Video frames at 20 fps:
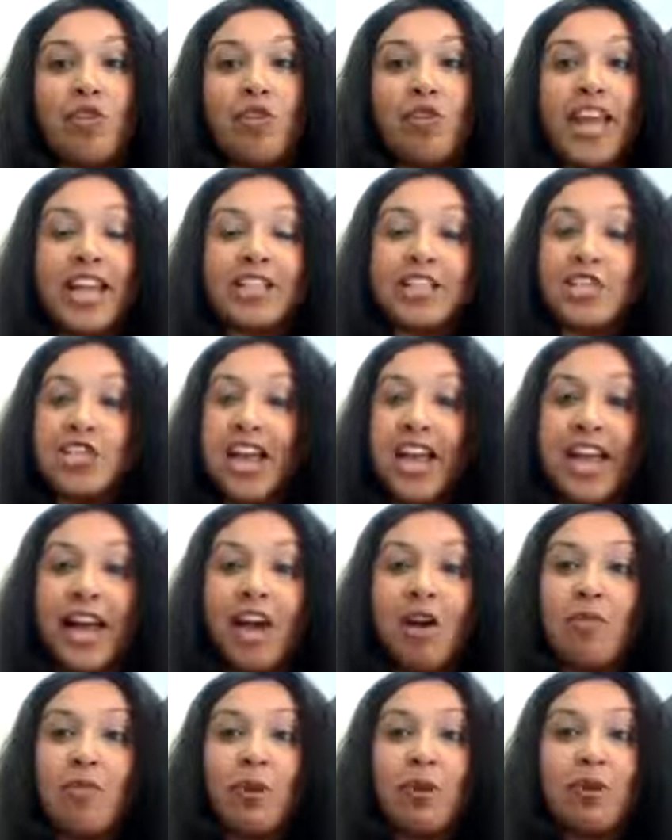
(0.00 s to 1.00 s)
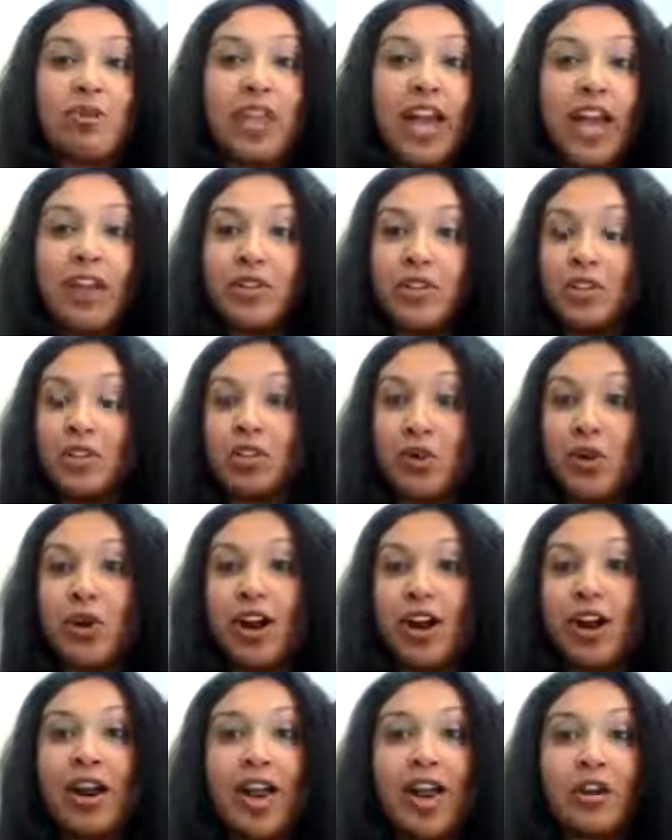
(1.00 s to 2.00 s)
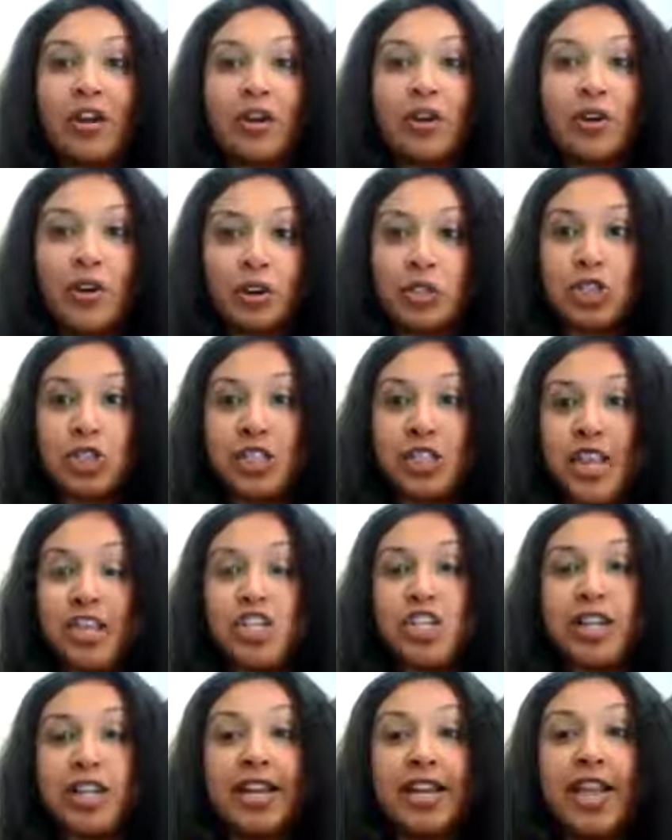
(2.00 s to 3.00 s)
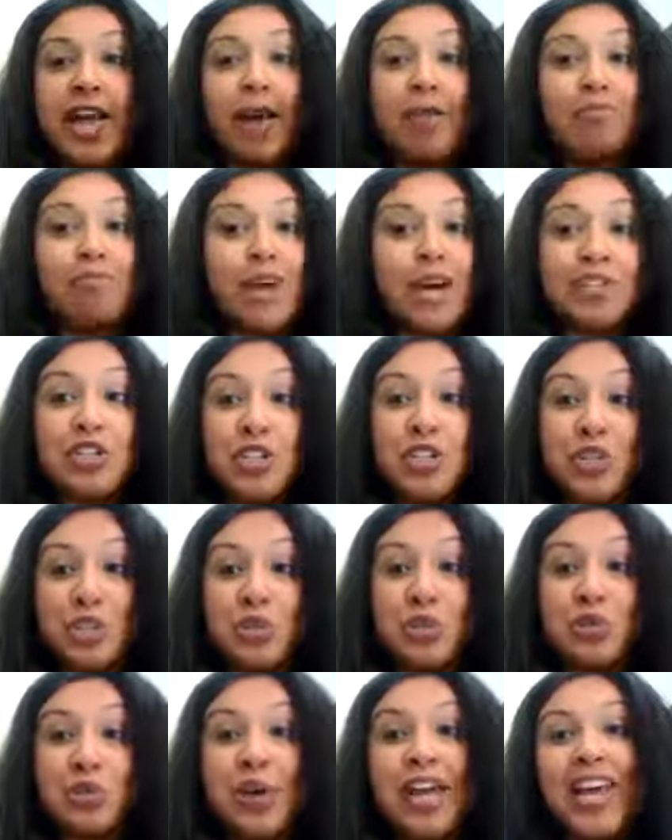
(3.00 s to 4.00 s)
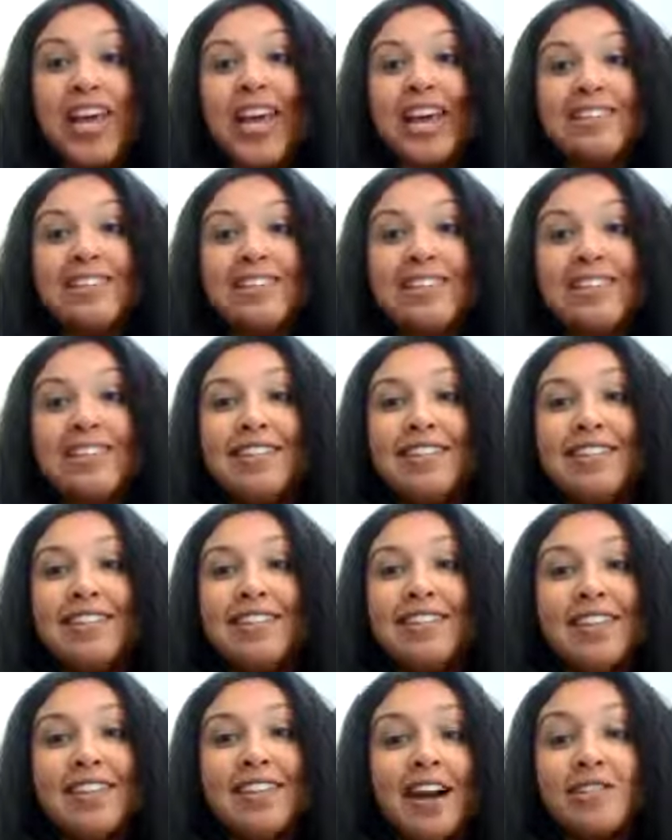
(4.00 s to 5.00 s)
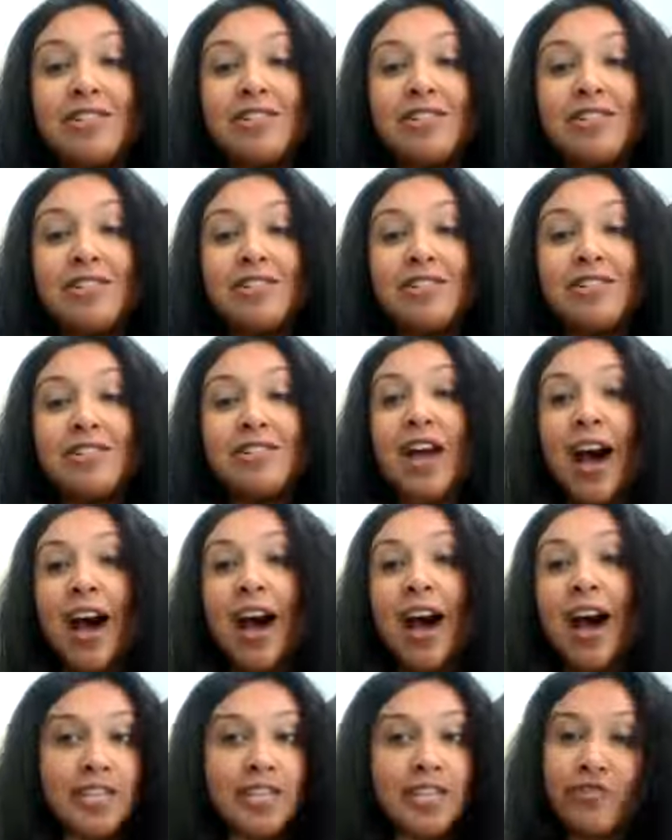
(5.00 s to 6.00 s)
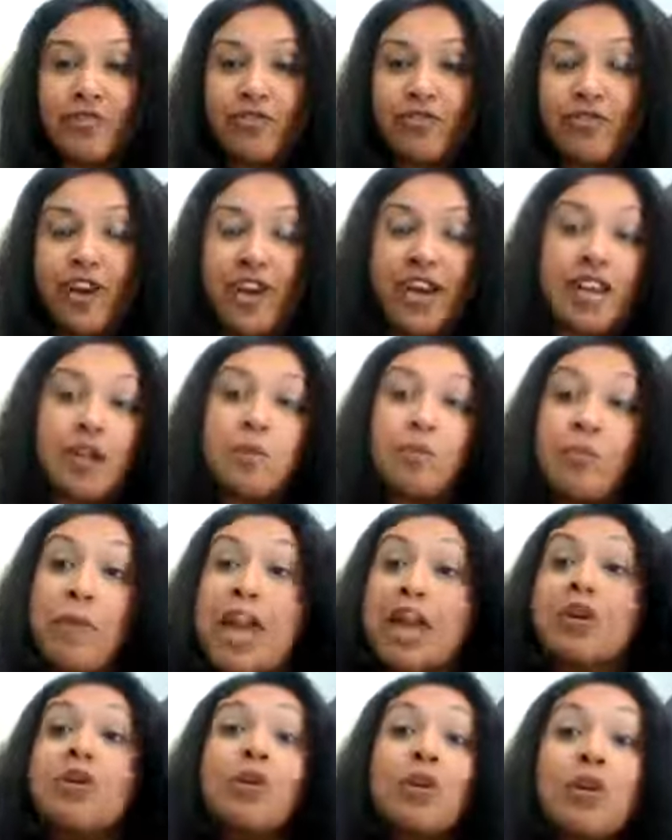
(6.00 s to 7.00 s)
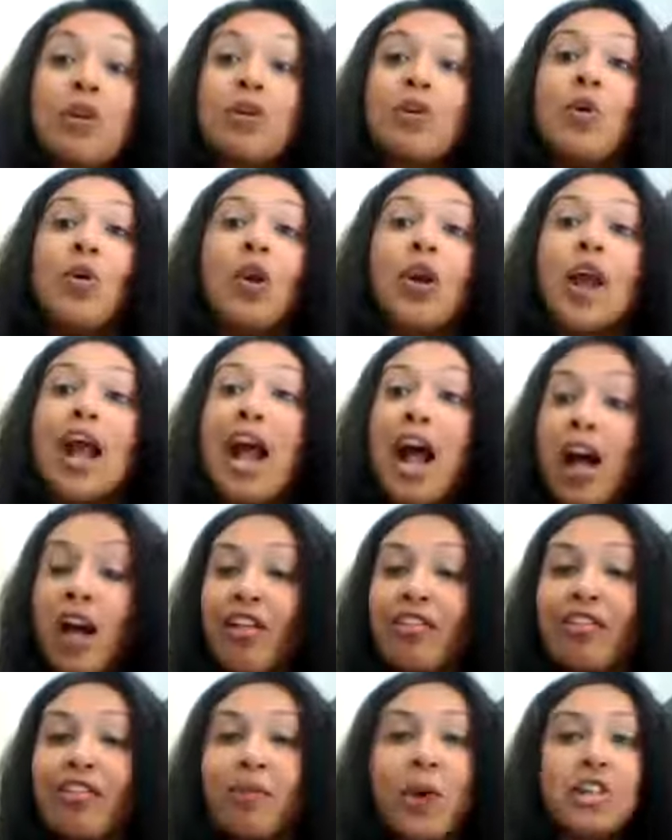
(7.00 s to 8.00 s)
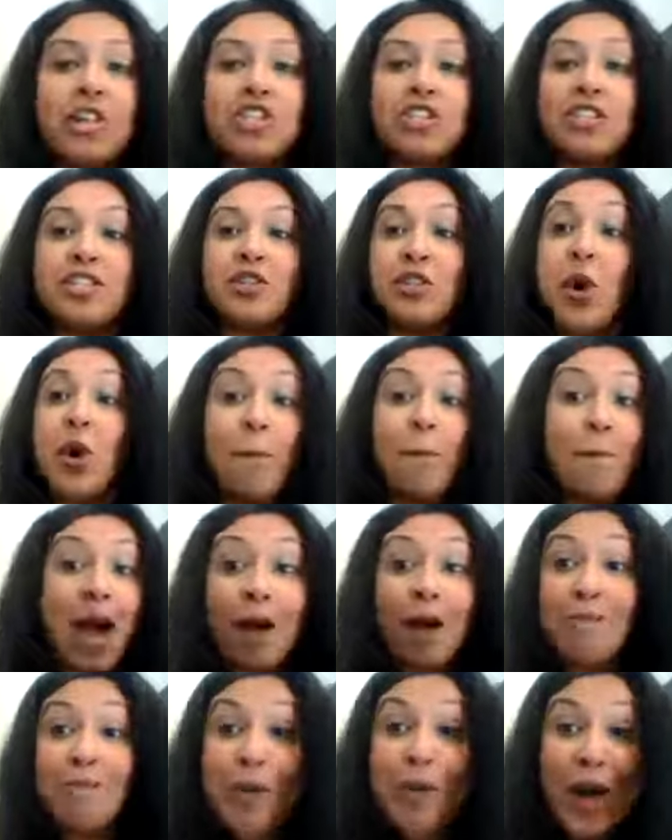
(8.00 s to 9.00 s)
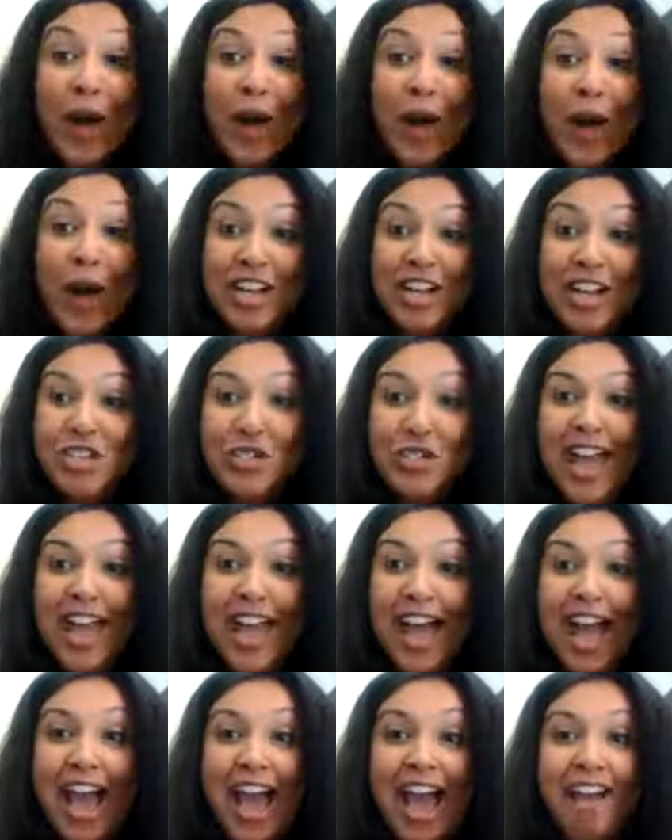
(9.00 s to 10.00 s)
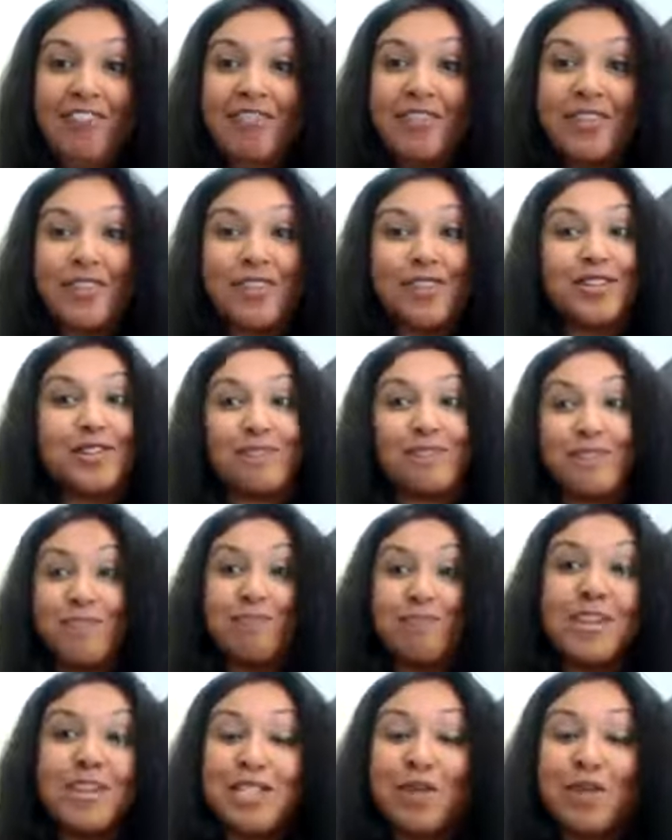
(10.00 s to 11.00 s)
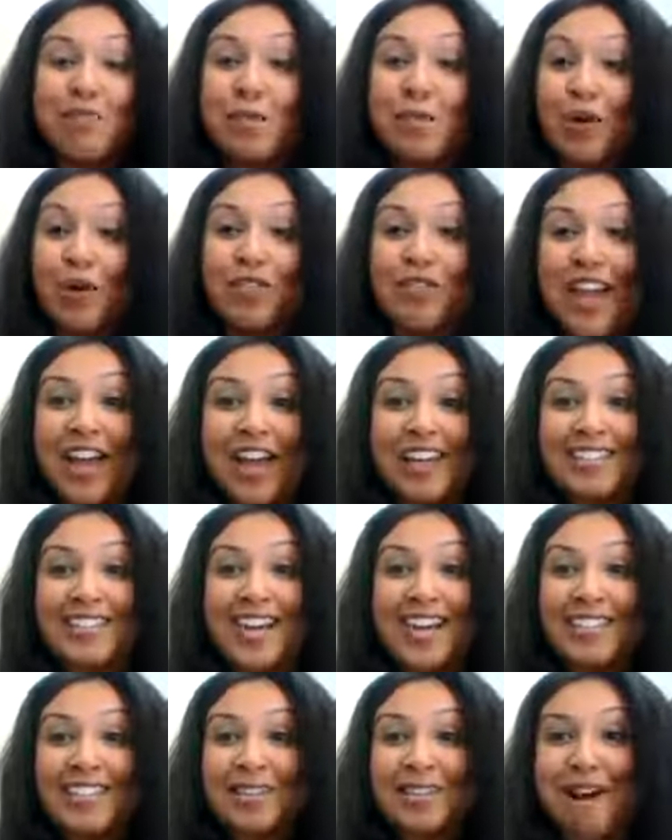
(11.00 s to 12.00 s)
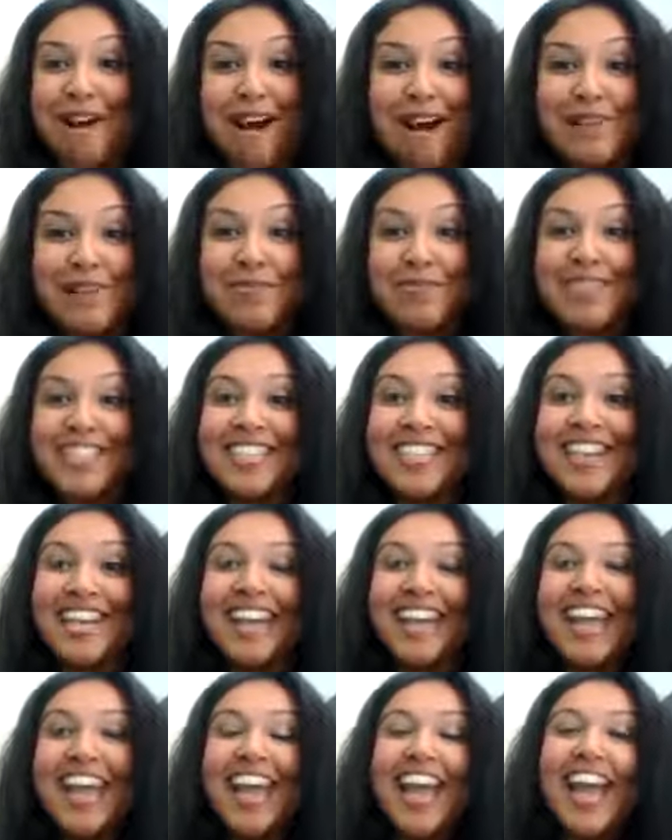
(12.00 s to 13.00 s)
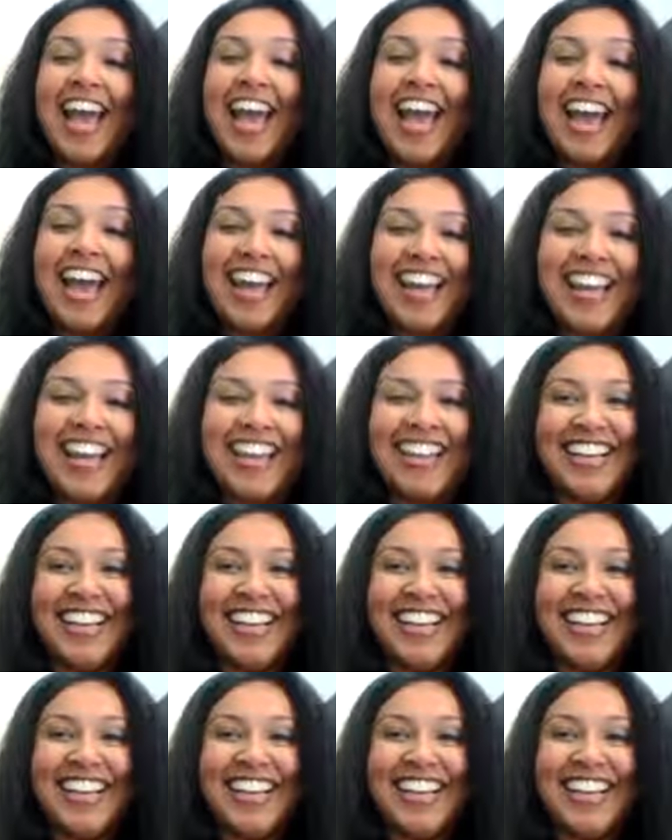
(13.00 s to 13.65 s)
Check out both Heather Shore and her Nourish Collection and Bundu and Dr. Connolly for any medical or health questions or mommy questions you may have, because they're both fantastic moms. Mm-hmm.